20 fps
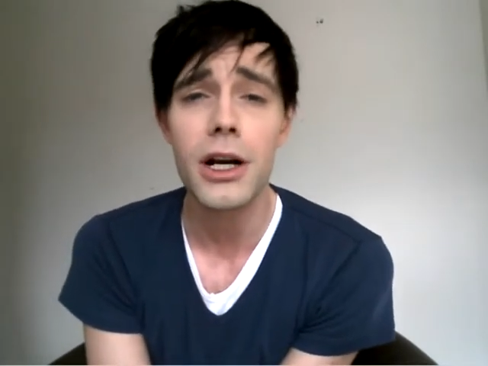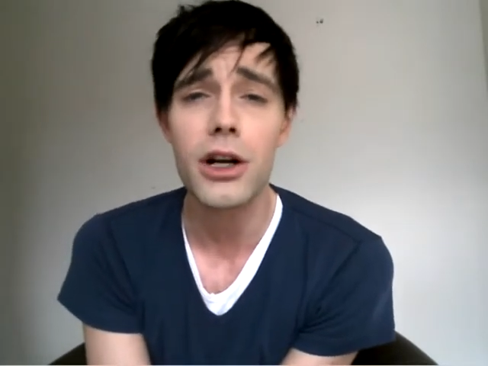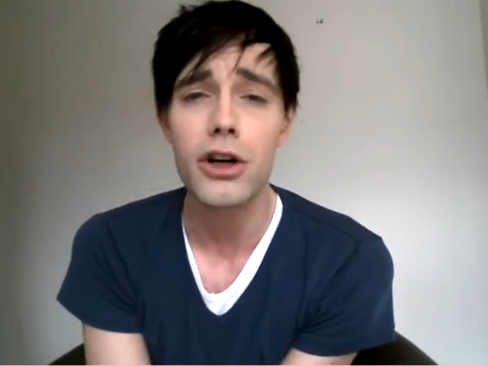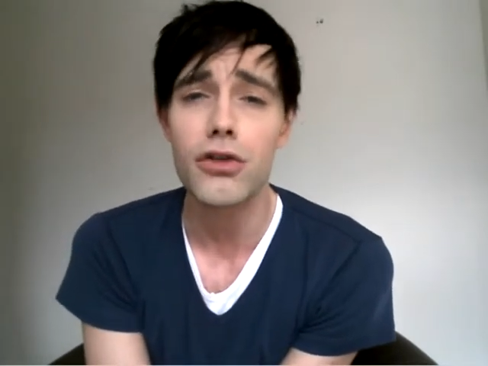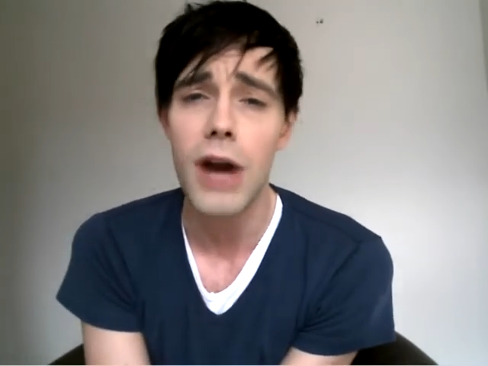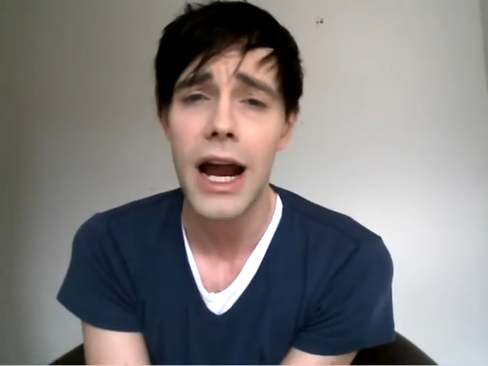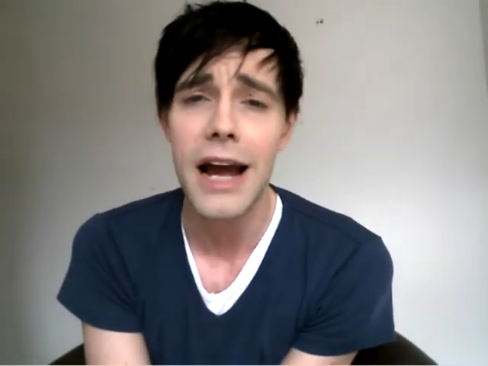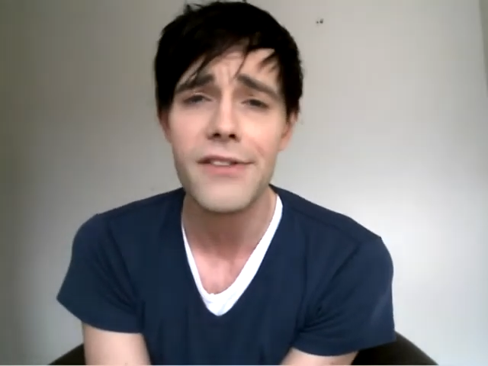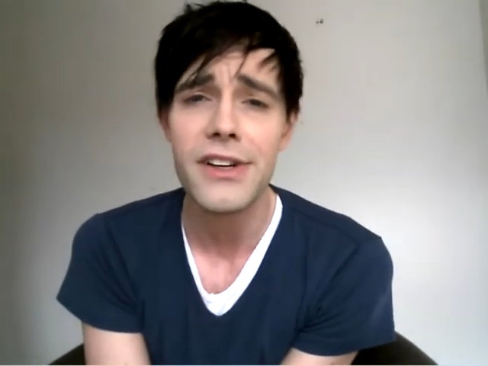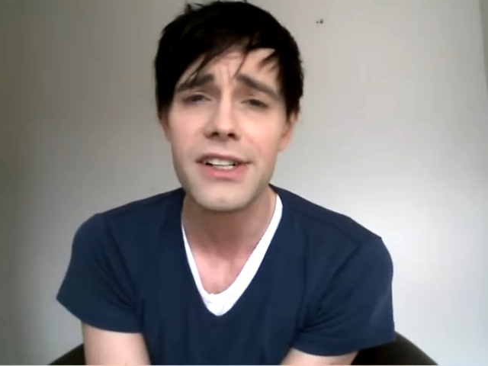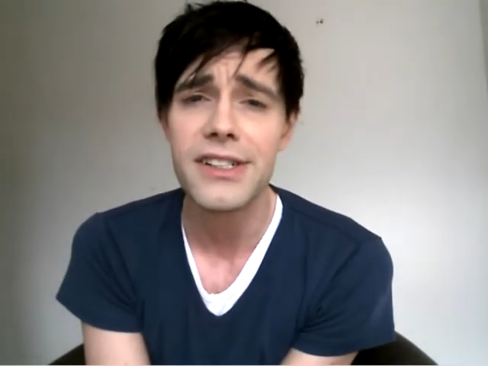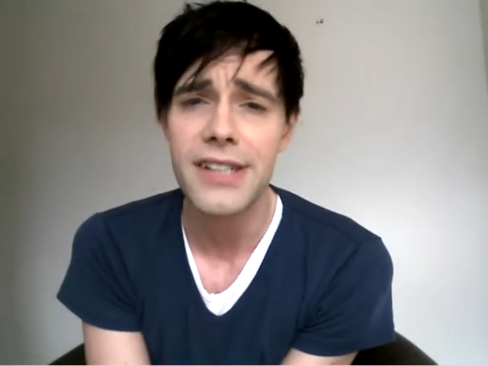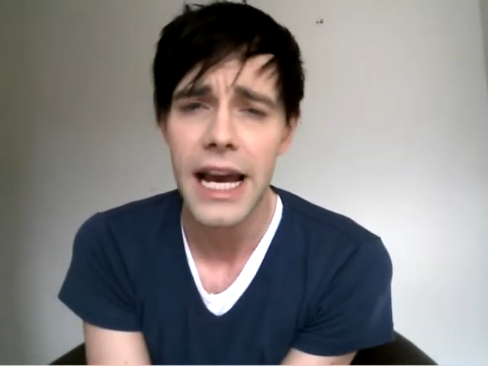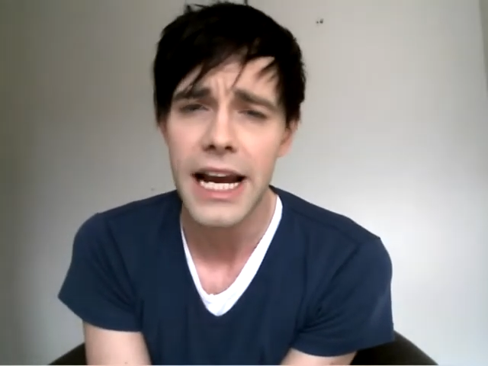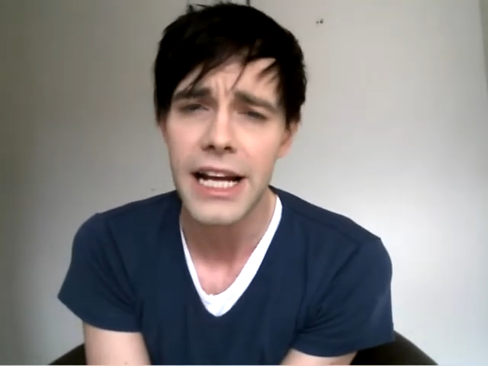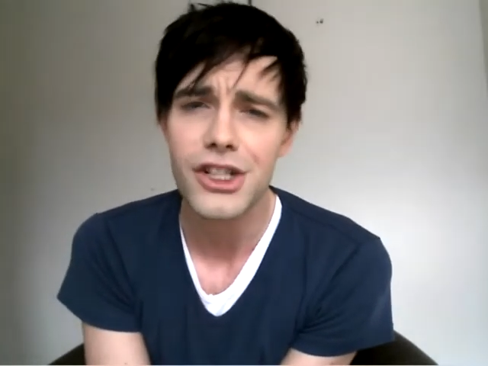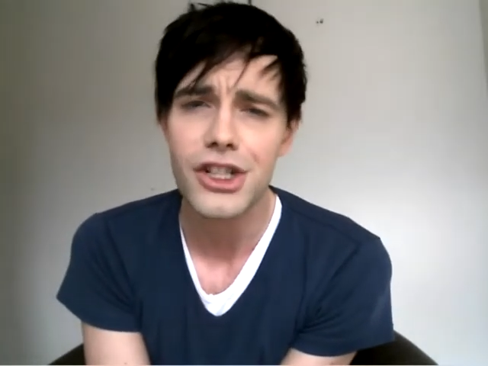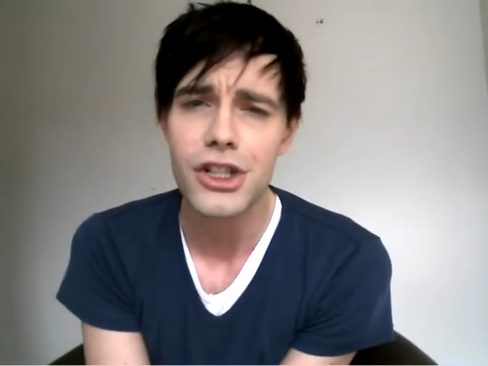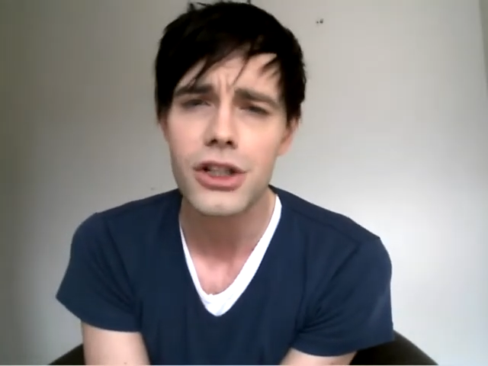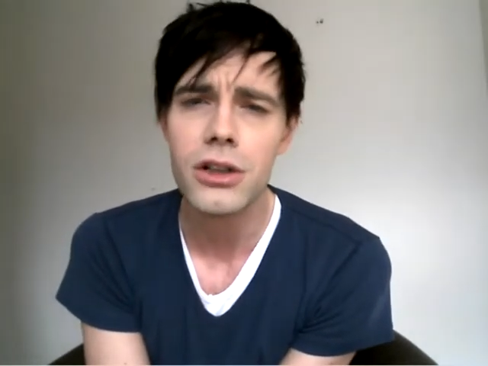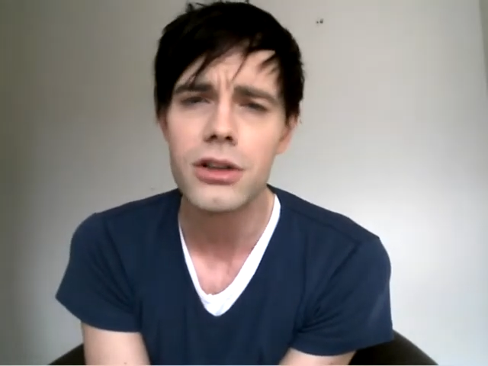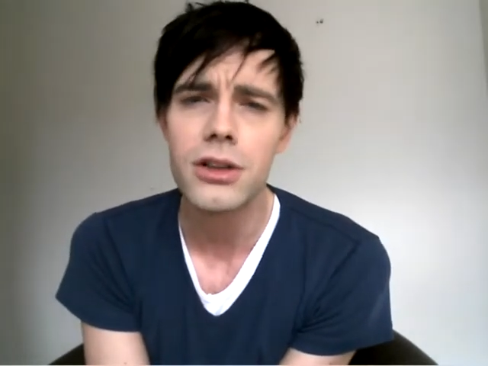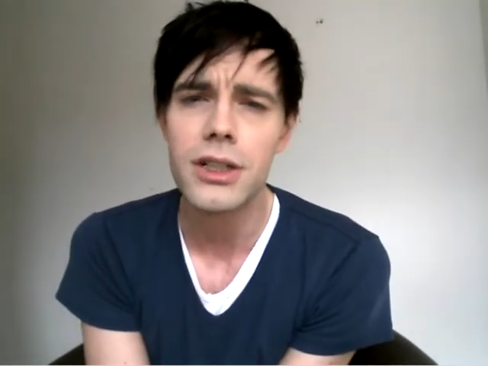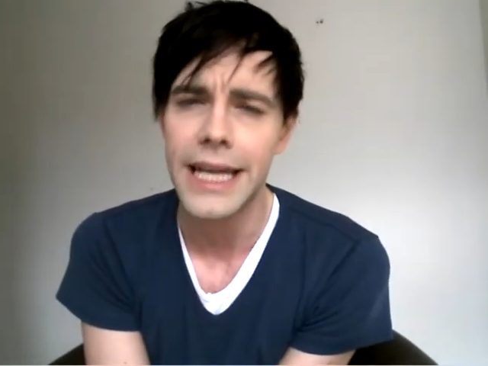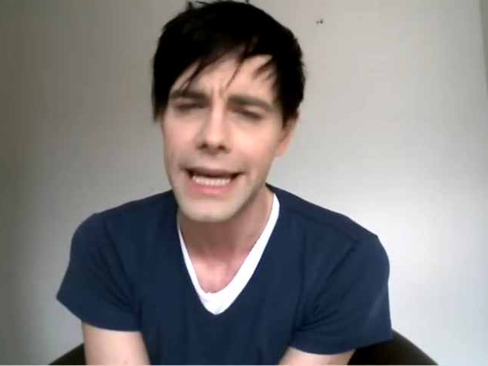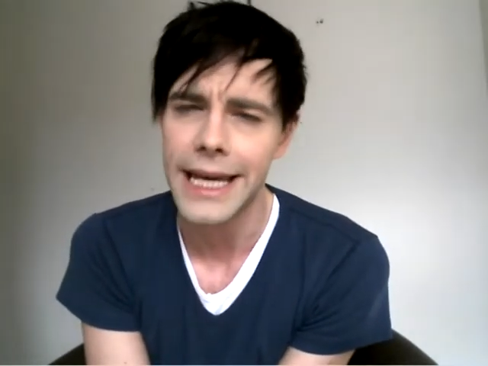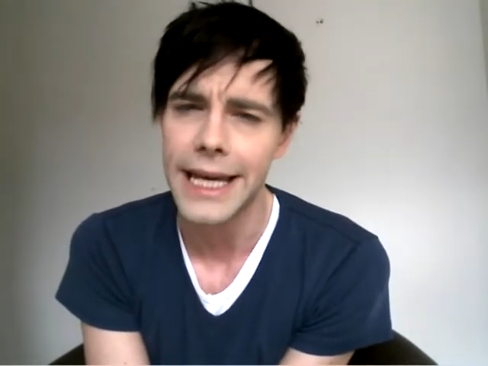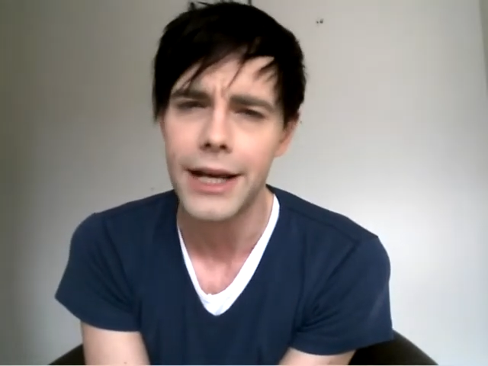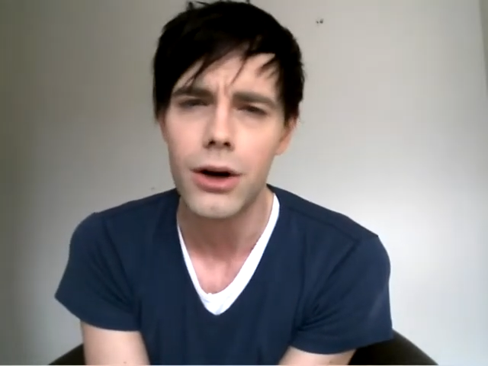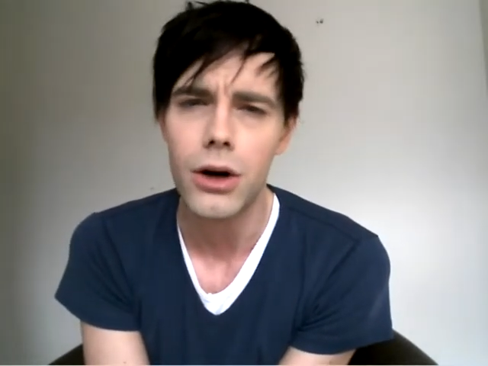a gravitational
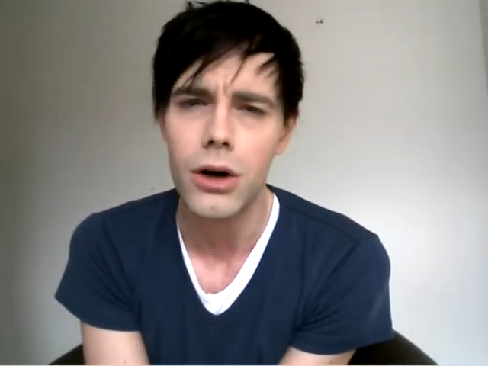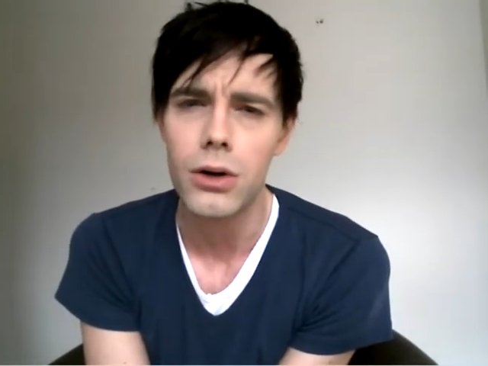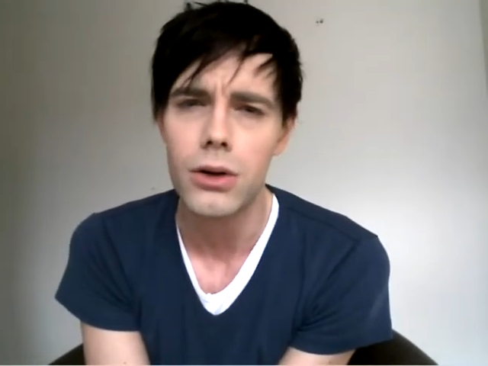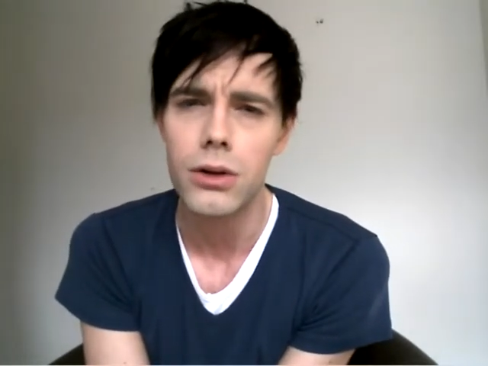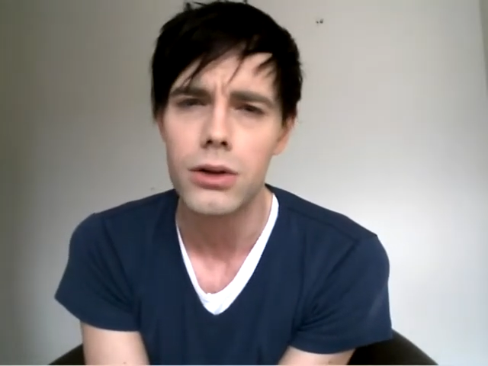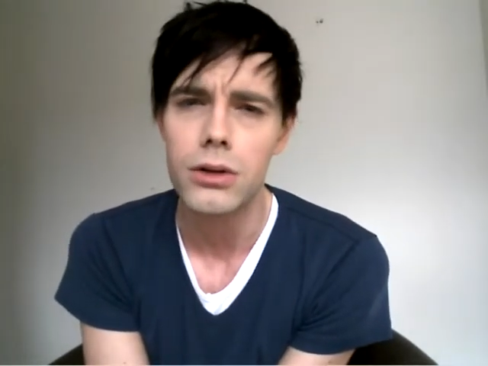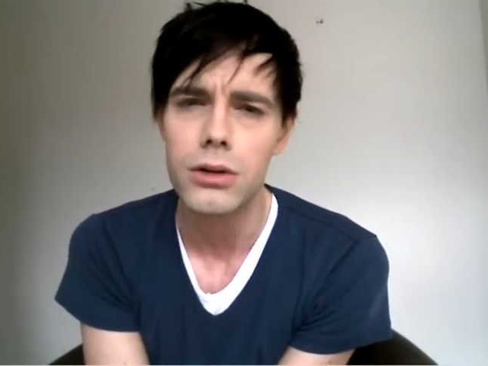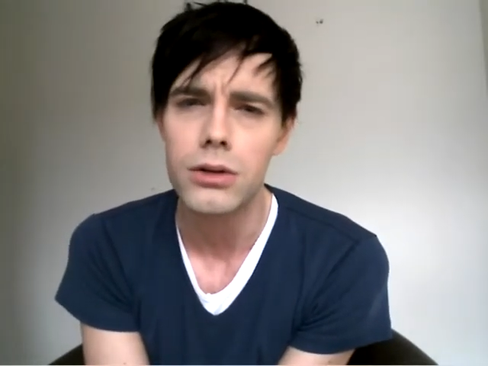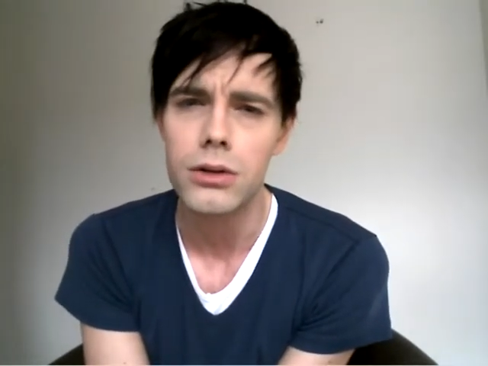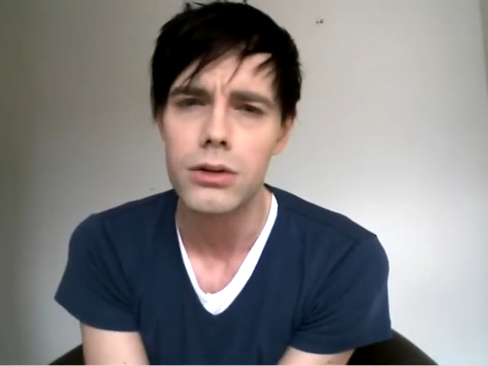keyhole.